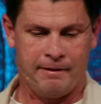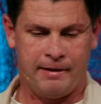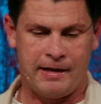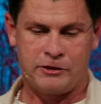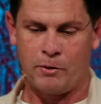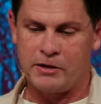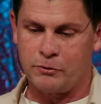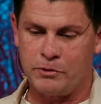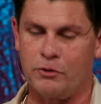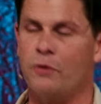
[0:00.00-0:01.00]
And so as a
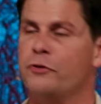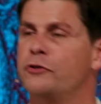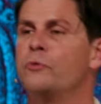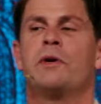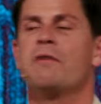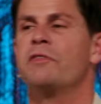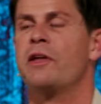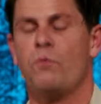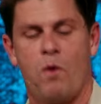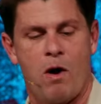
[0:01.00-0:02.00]
result, they're doing whatever they
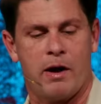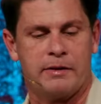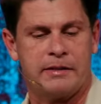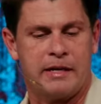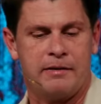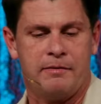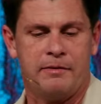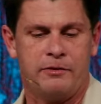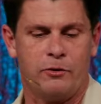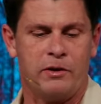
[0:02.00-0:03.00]
want.
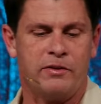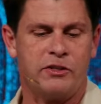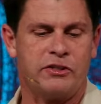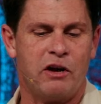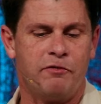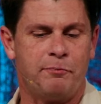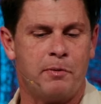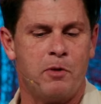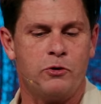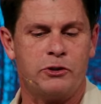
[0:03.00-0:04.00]
And during this
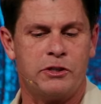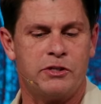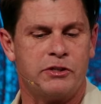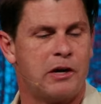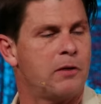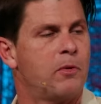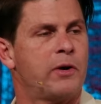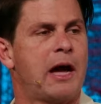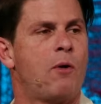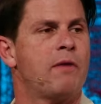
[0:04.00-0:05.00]
self-promotion
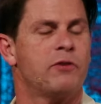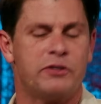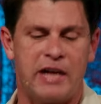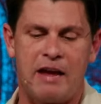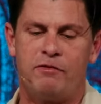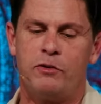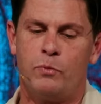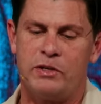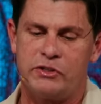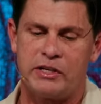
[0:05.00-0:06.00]
ceremony, however, David
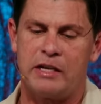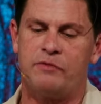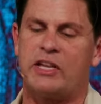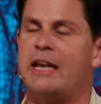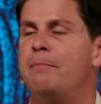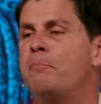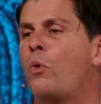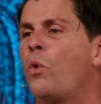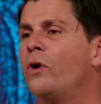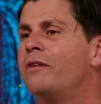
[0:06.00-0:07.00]
receives an
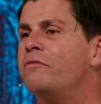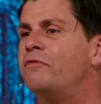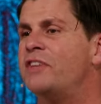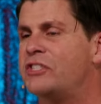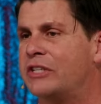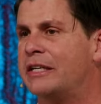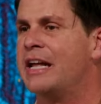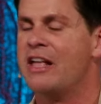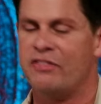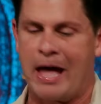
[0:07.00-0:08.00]
important visit
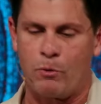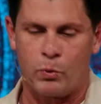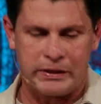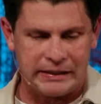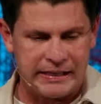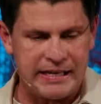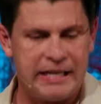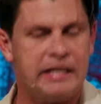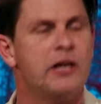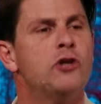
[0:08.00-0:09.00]
that would
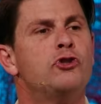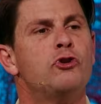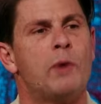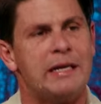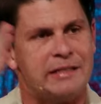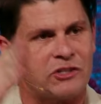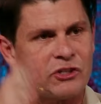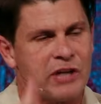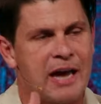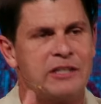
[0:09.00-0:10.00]
lead to a
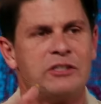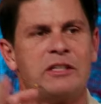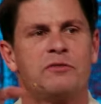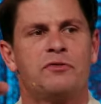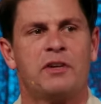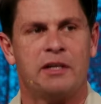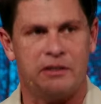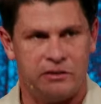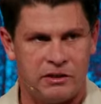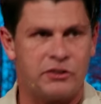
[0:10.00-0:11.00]
decisive
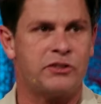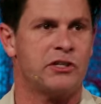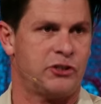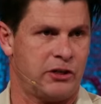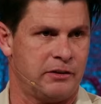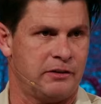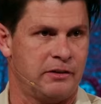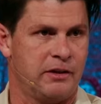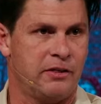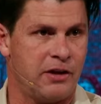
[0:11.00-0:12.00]
decision
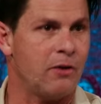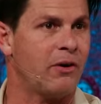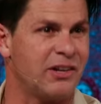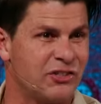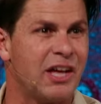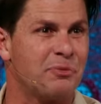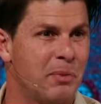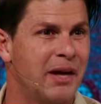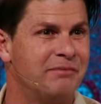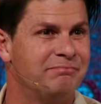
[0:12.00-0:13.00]
there on his
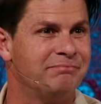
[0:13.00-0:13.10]
deathbed.